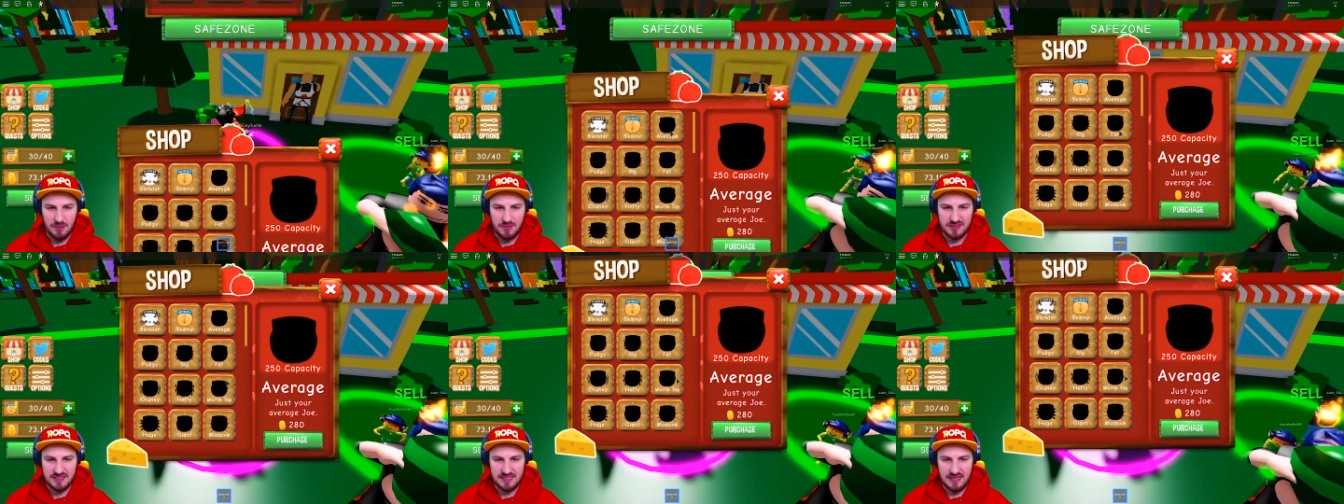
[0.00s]
My
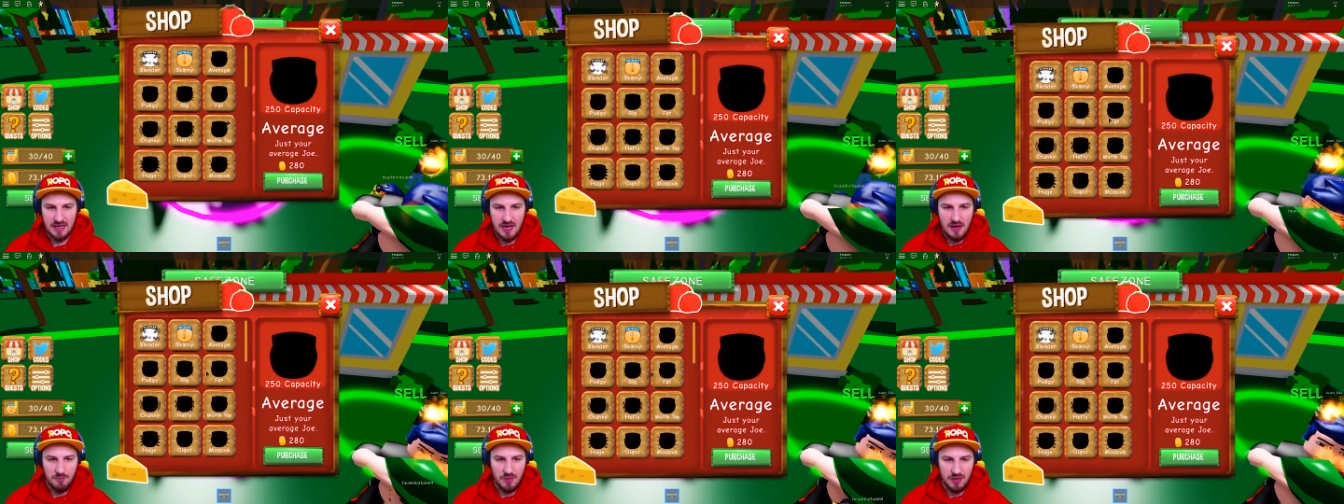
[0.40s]
okay,
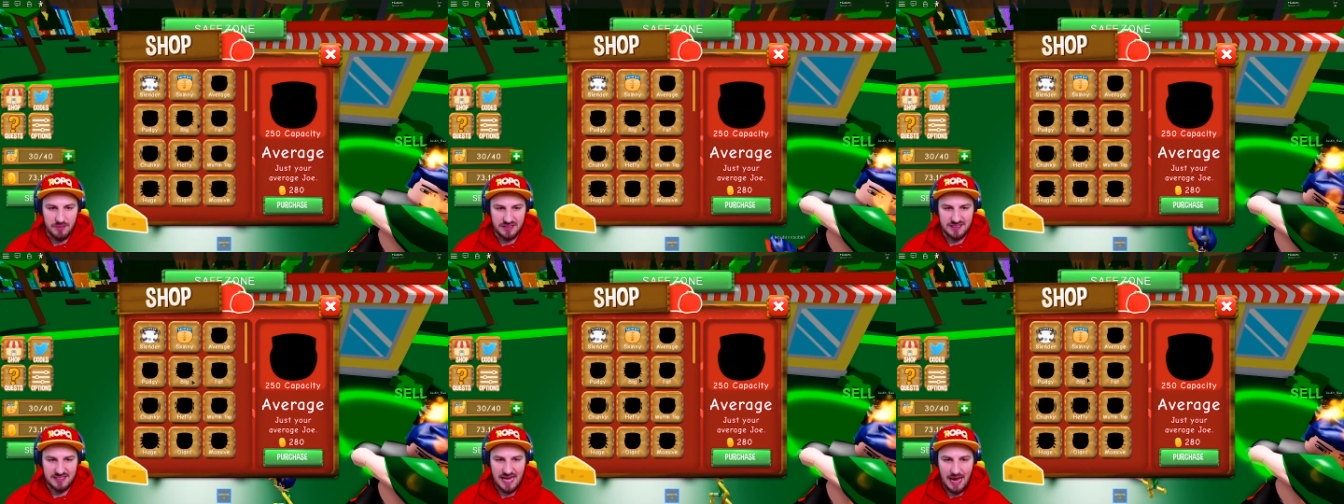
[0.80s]
crystal. My
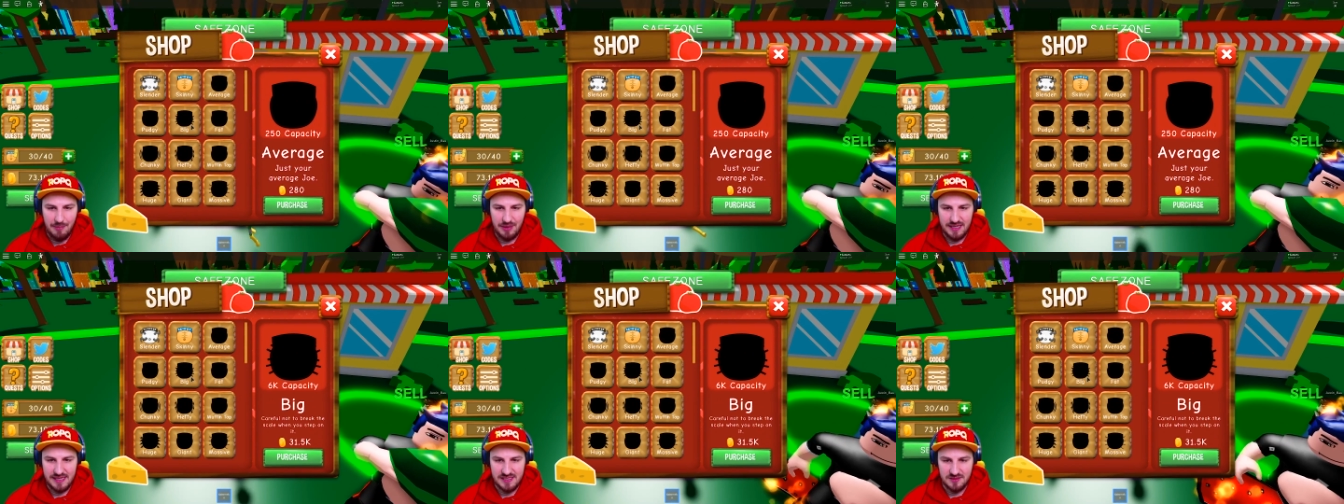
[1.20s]

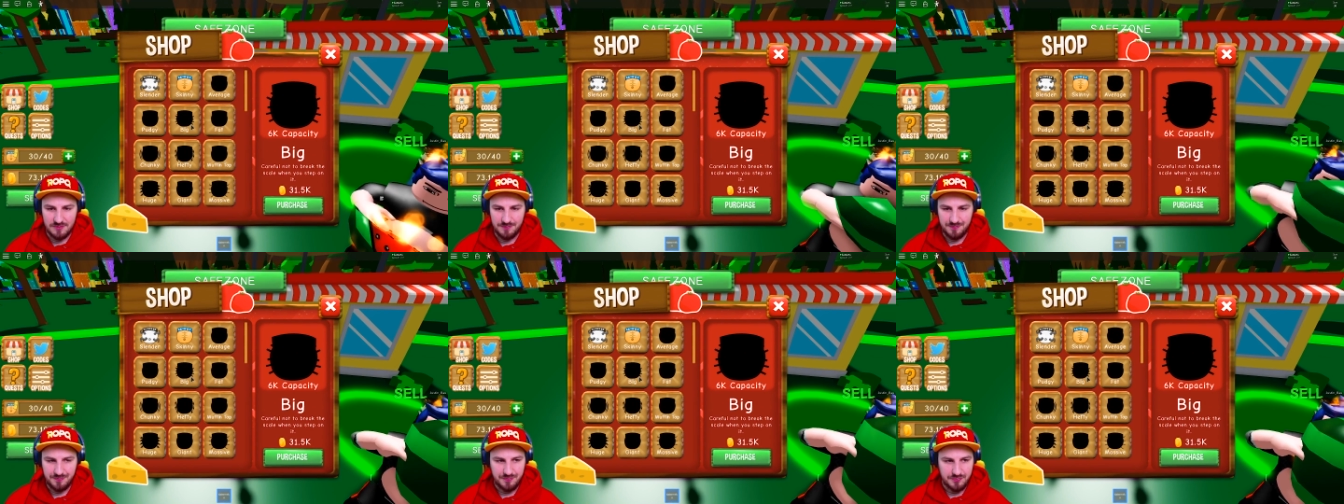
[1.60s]
metabolism.
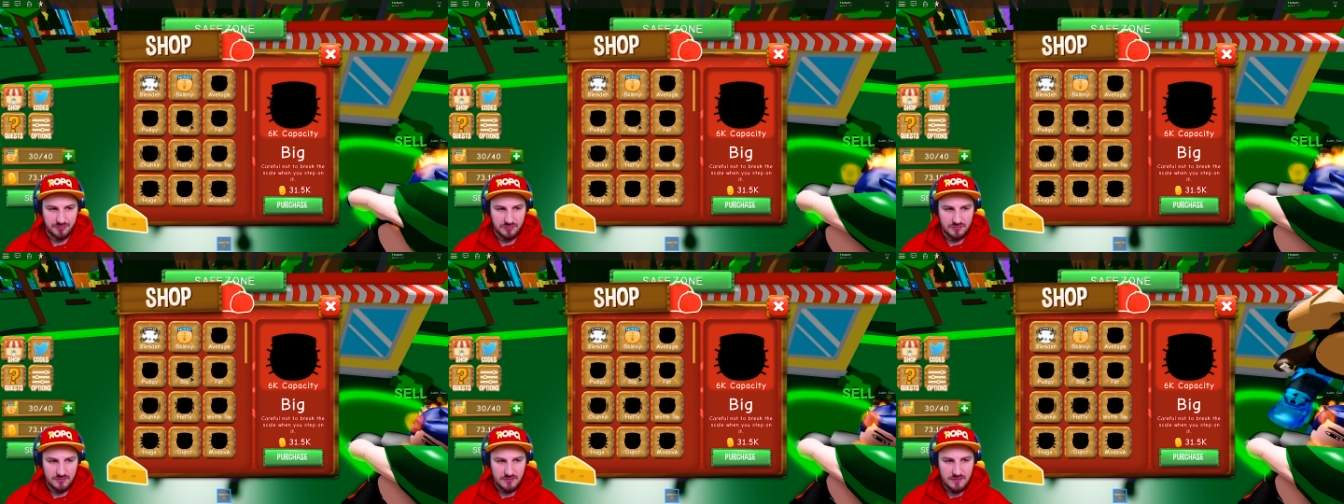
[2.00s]
Okay.
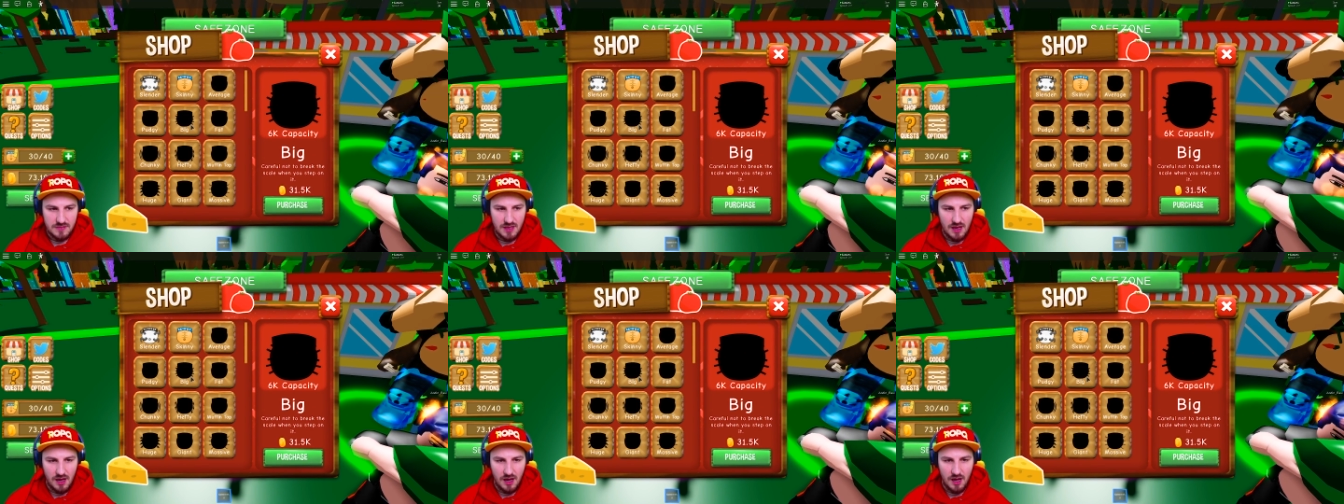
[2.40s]

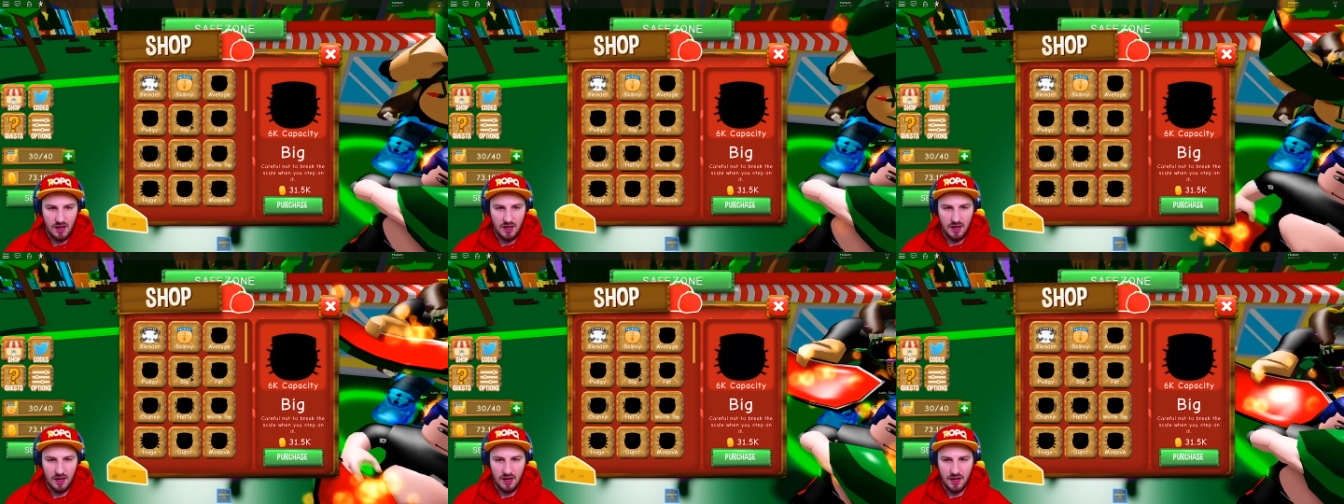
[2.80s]
I'm going to do
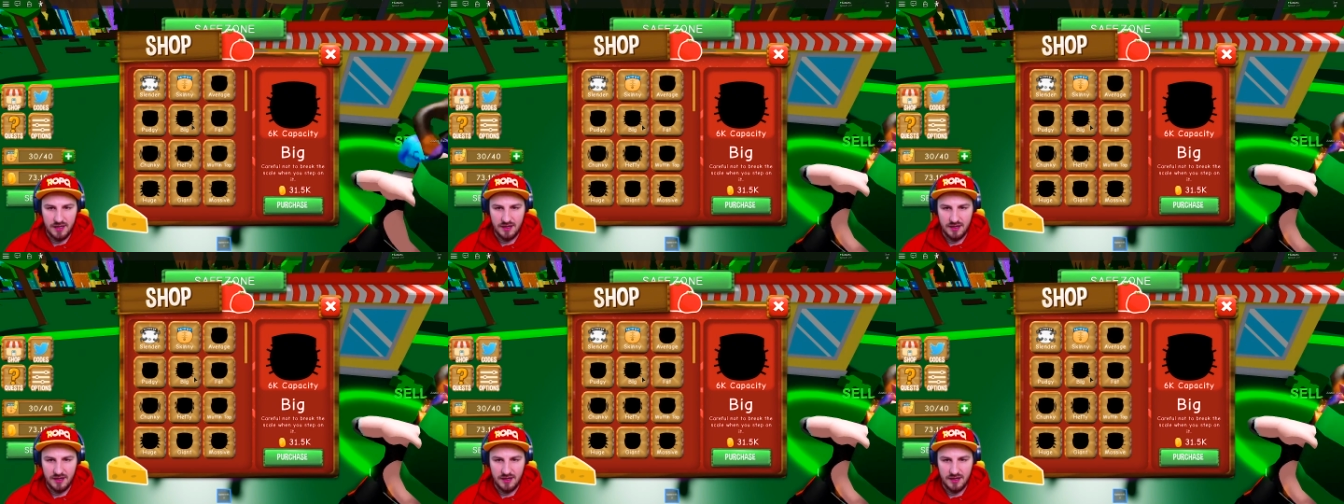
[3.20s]
crystal.